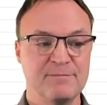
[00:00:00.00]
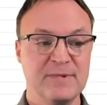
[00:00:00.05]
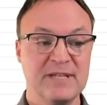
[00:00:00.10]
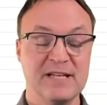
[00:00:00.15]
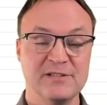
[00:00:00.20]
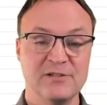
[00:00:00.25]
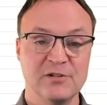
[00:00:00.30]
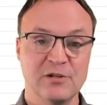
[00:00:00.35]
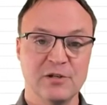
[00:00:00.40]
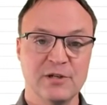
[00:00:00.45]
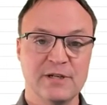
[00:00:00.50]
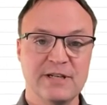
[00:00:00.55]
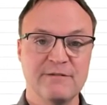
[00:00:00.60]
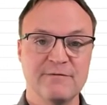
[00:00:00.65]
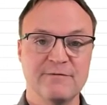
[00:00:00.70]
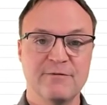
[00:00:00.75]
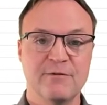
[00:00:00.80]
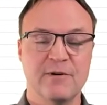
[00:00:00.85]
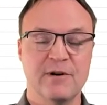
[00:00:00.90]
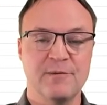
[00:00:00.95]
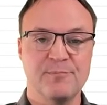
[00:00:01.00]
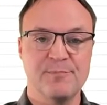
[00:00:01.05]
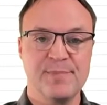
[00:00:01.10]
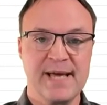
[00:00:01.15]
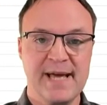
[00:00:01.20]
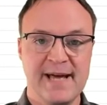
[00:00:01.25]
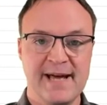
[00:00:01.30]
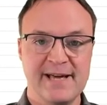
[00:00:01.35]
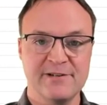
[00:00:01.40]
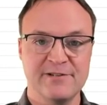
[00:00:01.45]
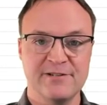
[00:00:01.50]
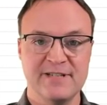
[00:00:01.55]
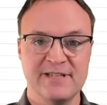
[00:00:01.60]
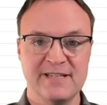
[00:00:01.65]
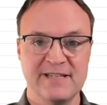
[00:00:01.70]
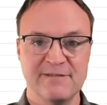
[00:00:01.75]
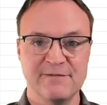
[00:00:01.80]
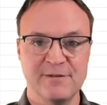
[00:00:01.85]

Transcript: because they're looking for a pattern. And if